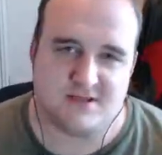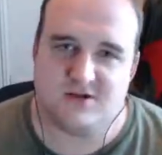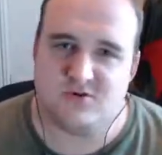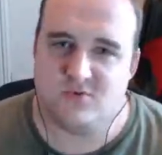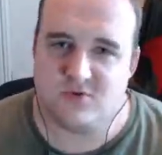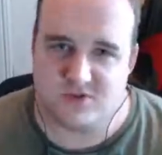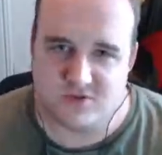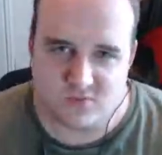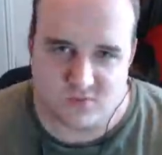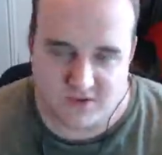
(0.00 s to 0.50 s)

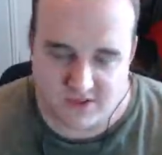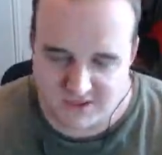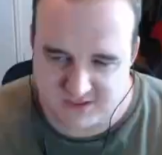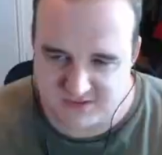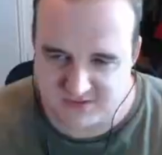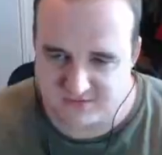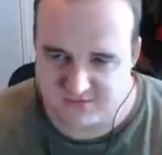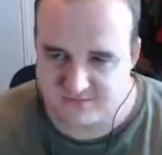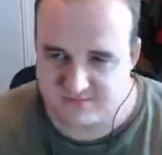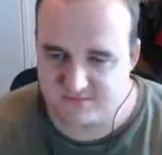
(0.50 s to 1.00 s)
with a
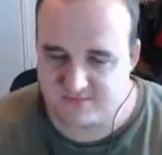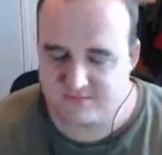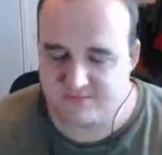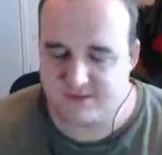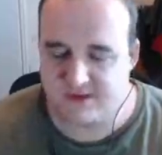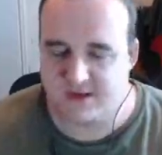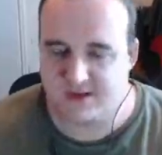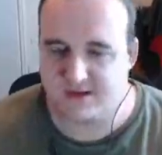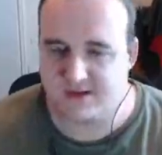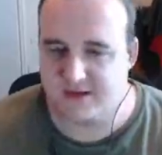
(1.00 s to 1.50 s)
Wiesel.
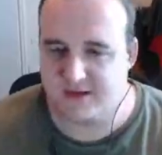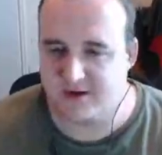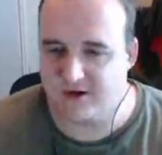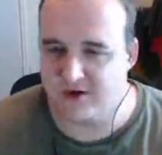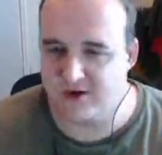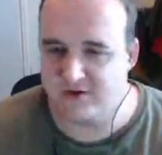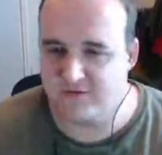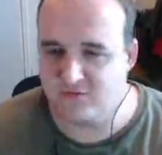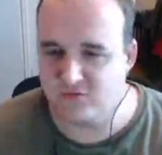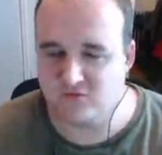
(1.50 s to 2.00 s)
And,
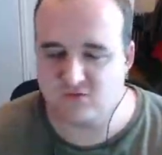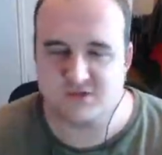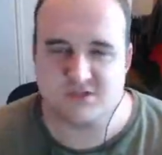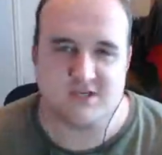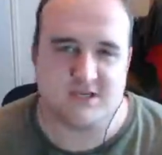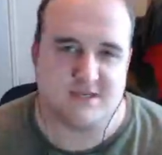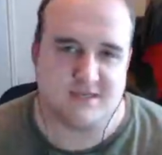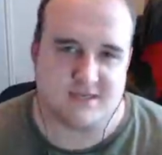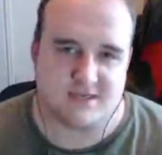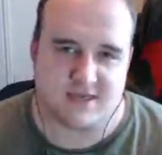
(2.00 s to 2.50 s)
you've all
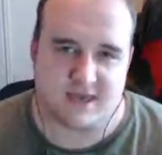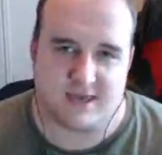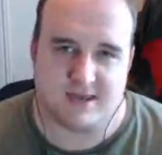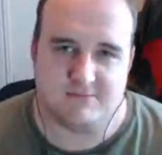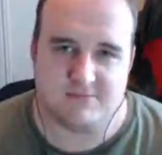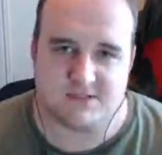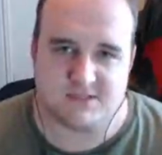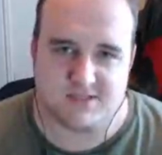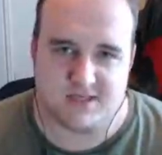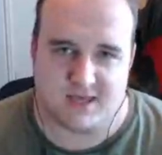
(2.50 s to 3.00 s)
seen the
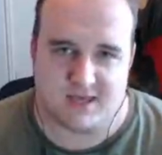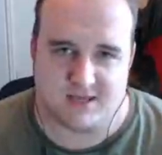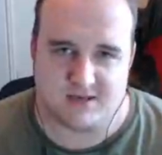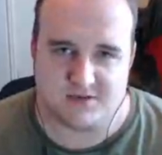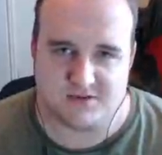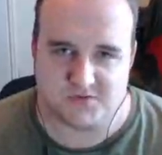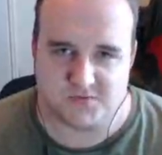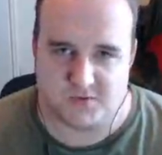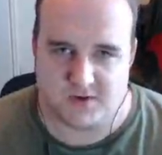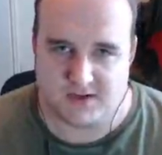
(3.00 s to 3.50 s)
games at the
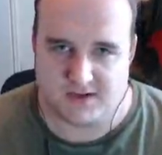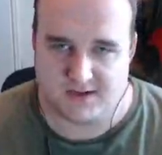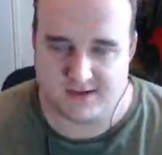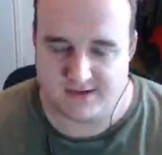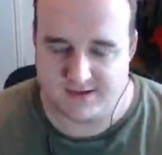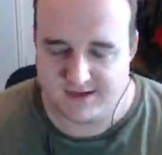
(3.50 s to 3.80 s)
end where